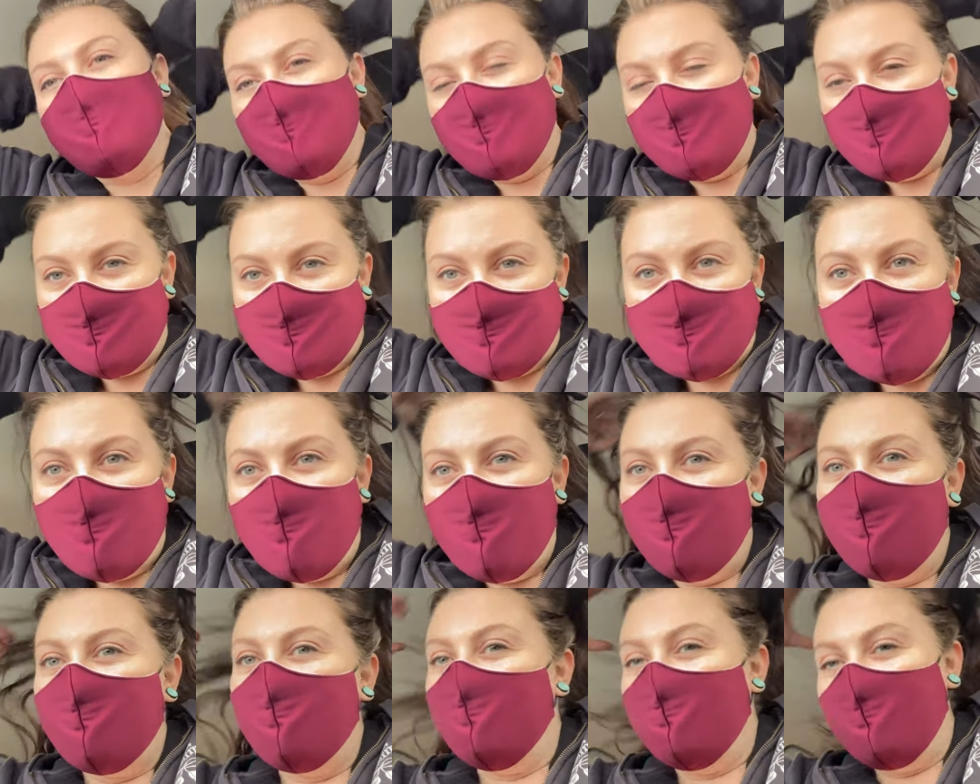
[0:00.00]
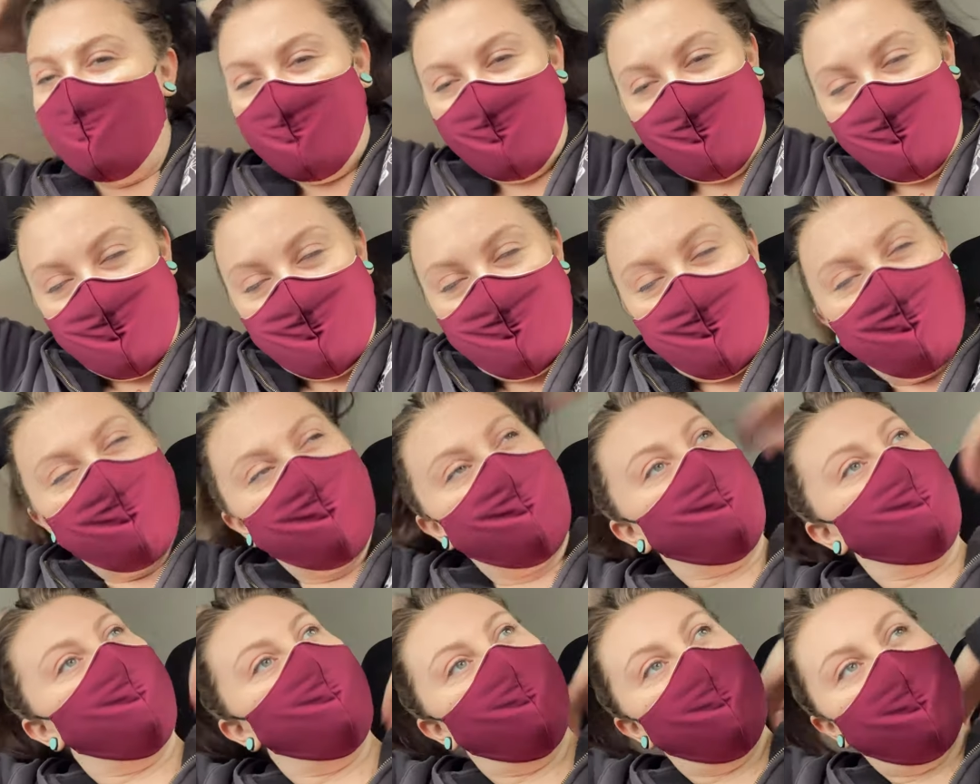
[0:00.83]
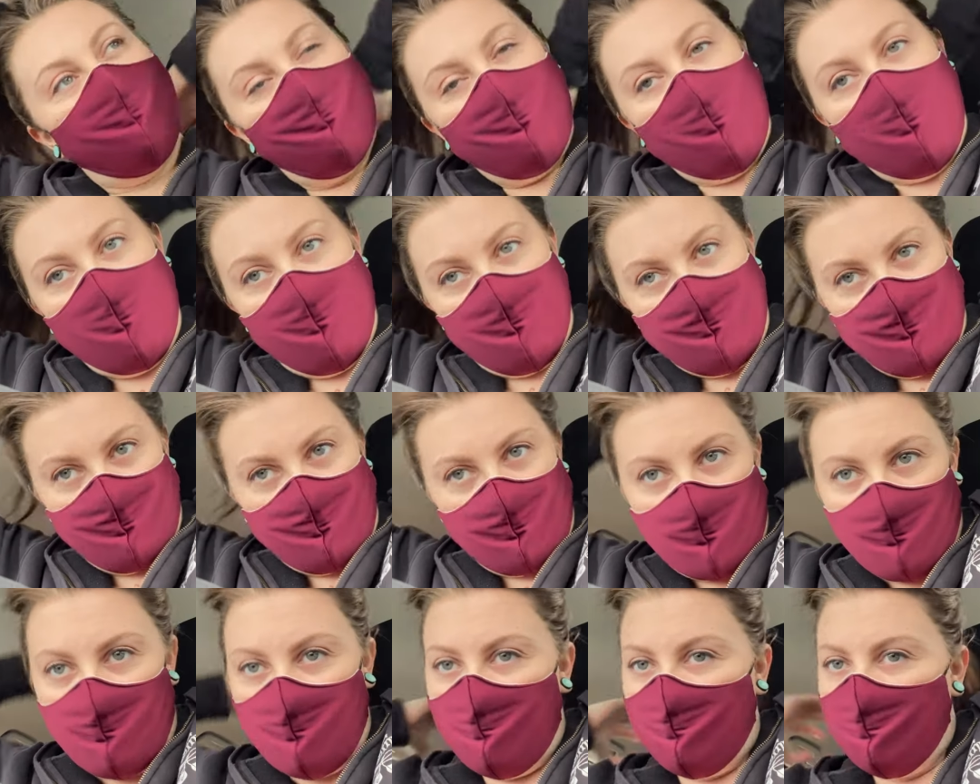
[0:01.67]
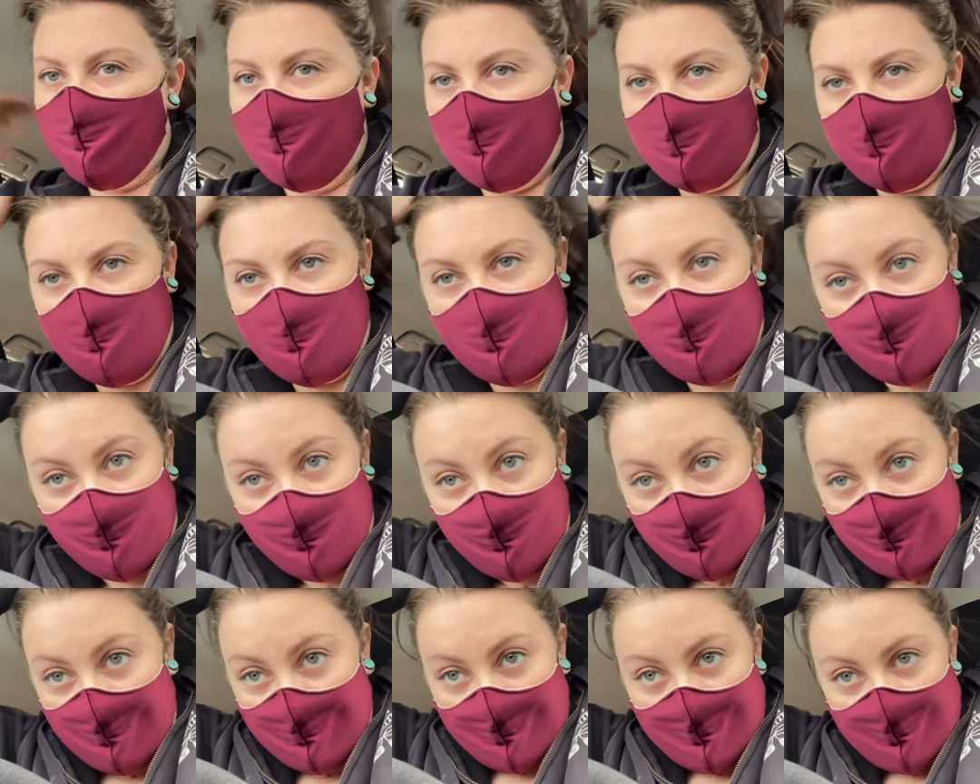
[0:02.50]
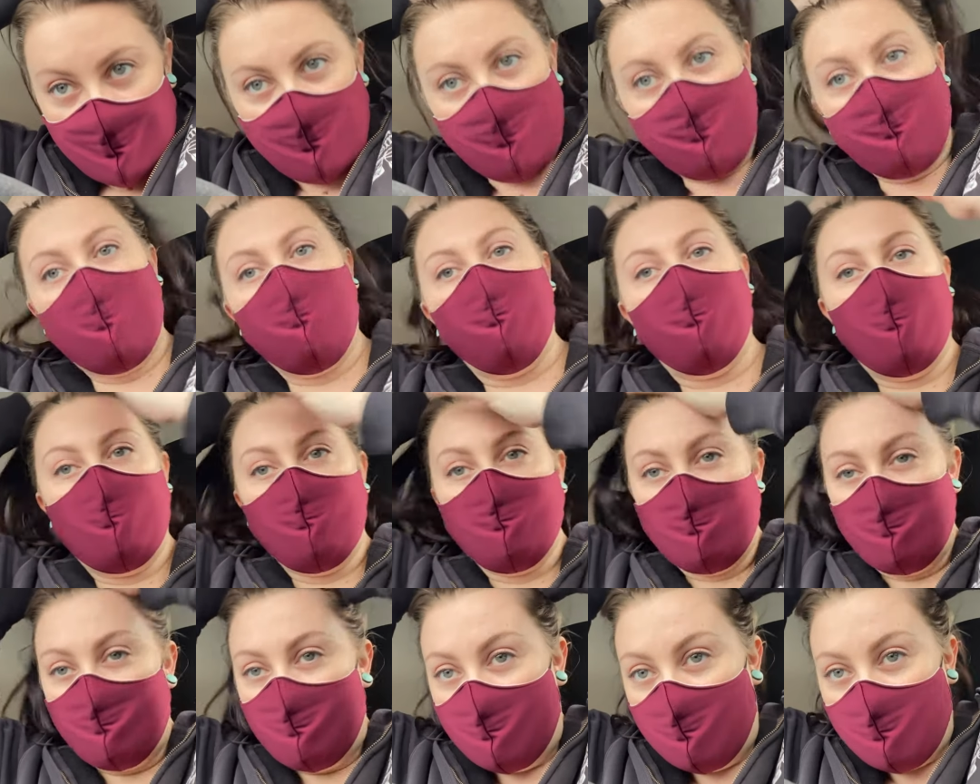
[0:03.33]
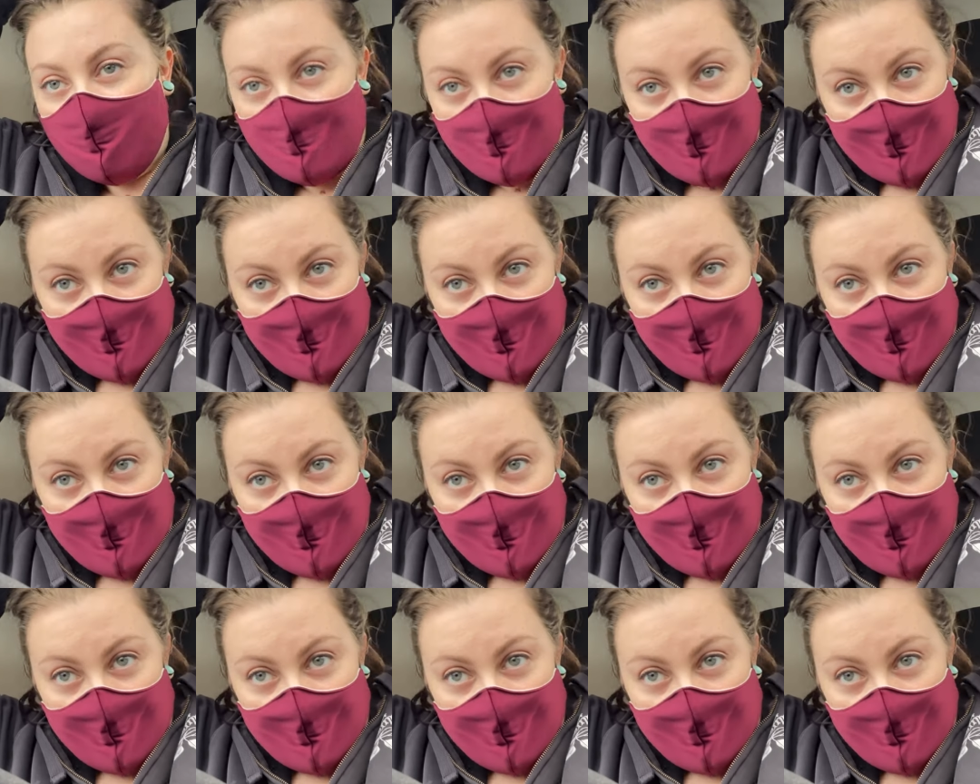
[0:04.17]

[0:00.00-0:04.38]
So um, my hair's in my freaking hair, in my face, I mean.